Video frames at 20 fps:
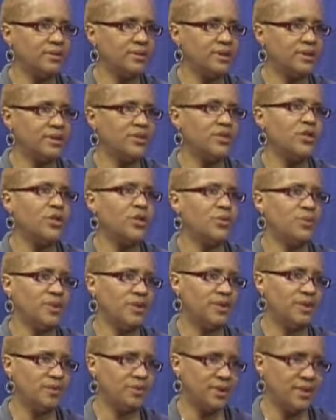interpret
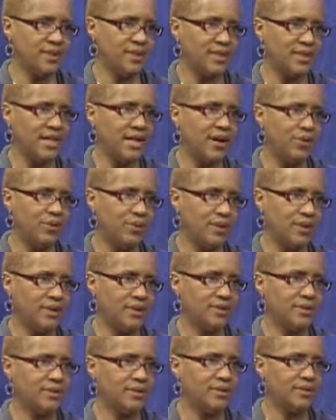it the way that I
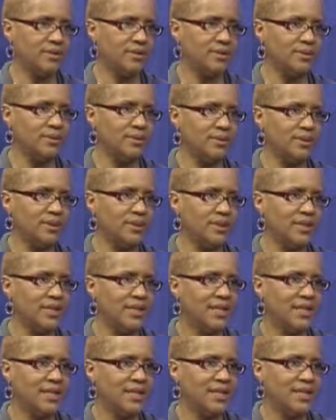want to.
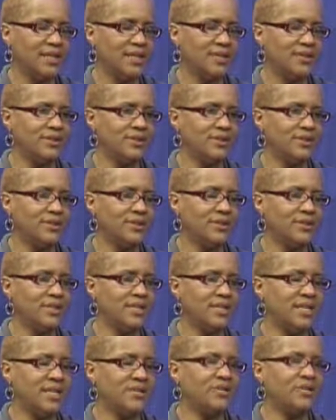And so
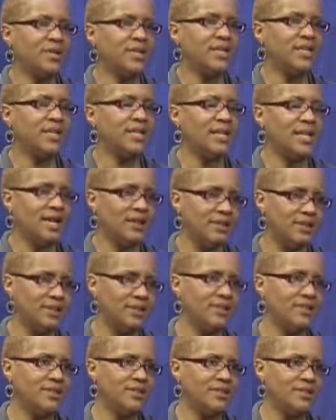then I try to allow it
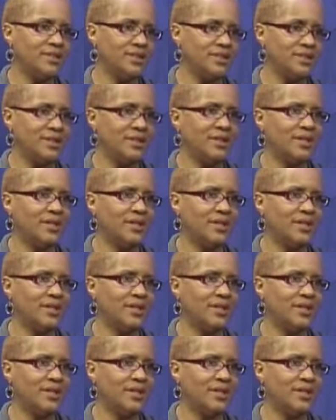to just